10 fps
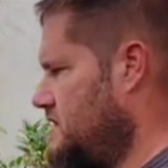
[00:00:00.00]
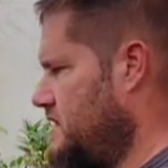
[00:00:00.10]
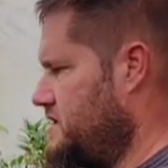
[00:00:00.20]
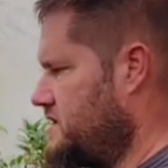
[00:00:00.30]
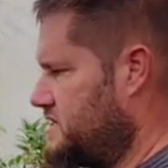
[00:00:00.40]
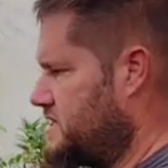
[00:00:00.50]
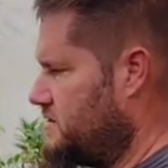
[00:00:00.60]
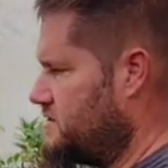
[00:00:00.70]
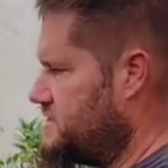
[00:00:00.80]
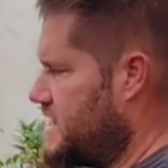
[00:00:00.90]
And you can tell
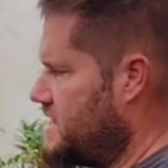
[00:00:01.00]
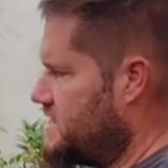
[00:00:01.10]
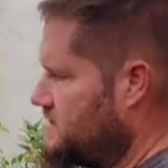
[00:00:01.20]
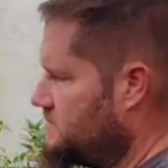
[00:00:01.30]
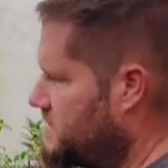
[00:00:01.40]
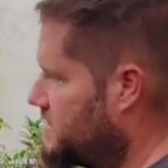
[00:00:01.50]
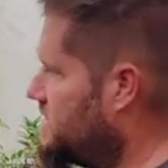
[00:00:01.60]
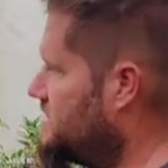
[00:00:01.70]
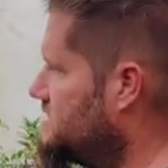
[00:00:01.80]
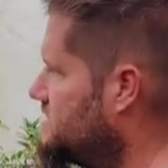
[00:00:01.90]
they're dead
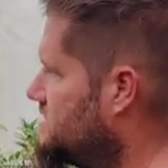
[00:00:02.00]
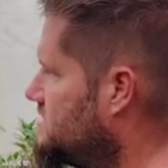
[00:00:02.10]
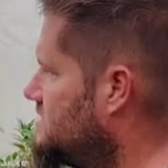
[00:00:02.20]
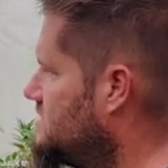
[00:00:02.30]
because